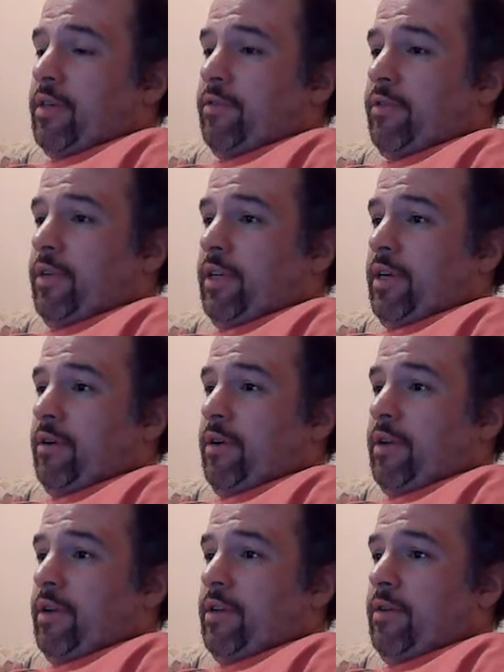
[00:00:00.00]
I finally got
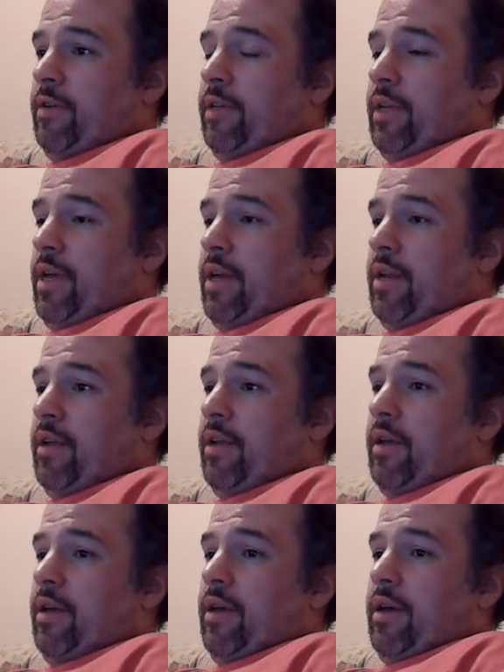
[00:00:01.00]
around to doing that.
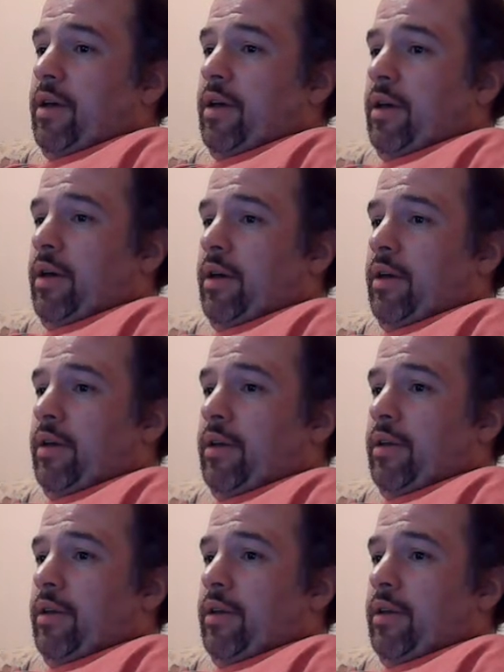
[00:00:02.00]
Uh,